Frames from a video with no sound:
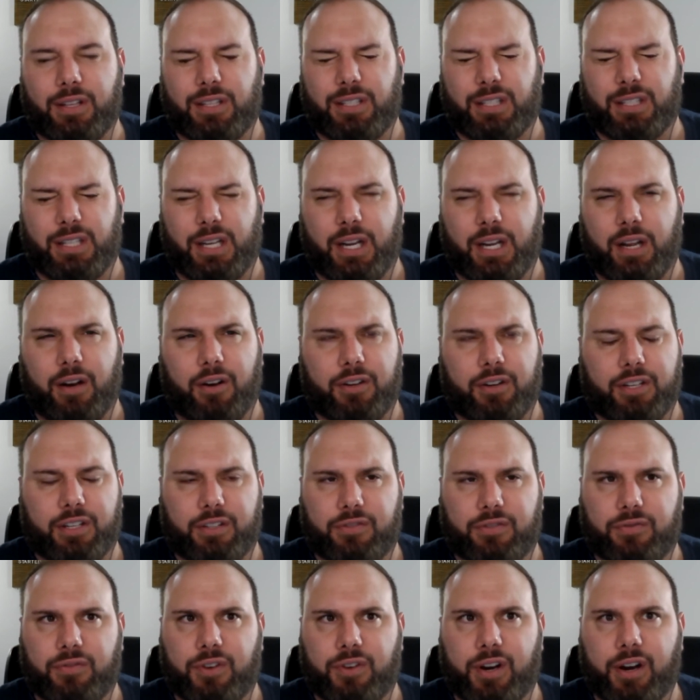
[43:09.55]
the city are
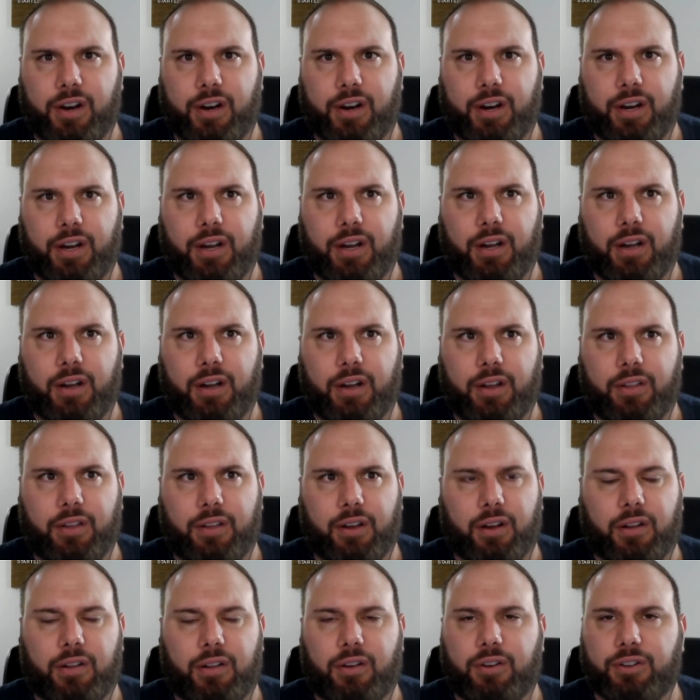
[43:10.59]
just very i
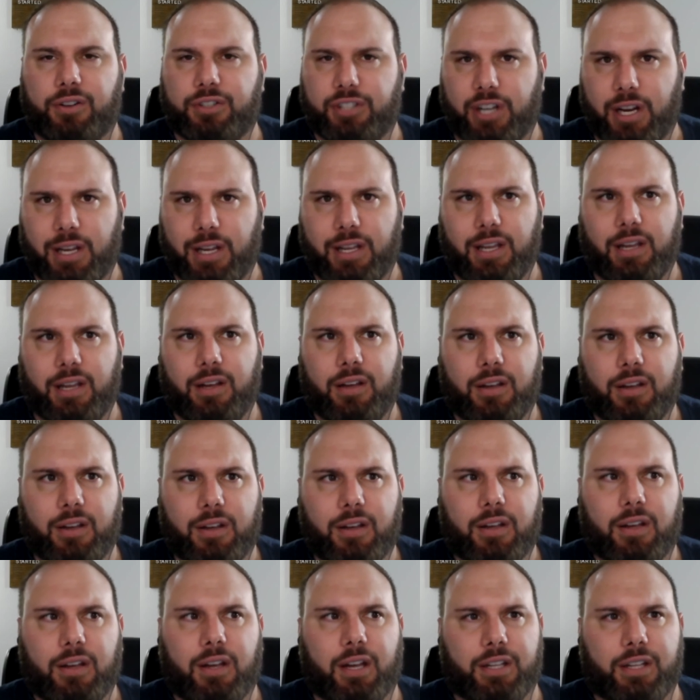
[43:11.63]
think a little shaky
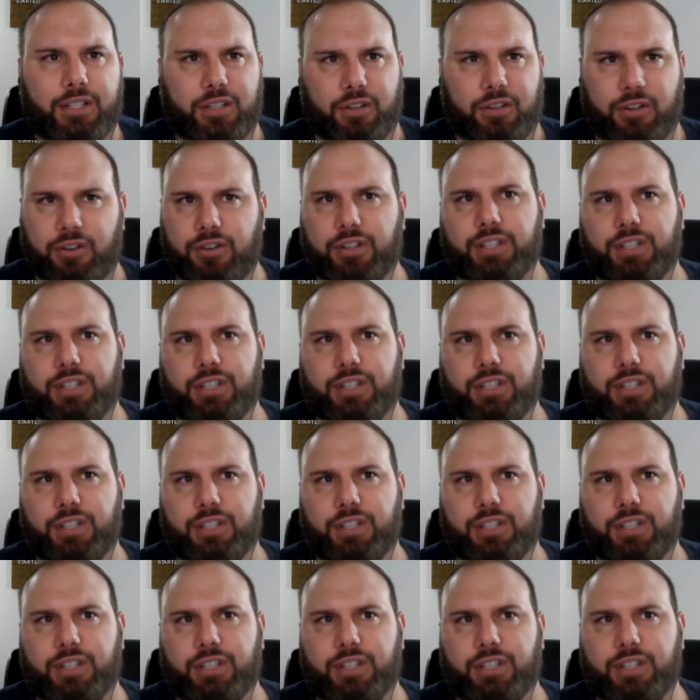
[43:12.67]
and so you mm-hmm.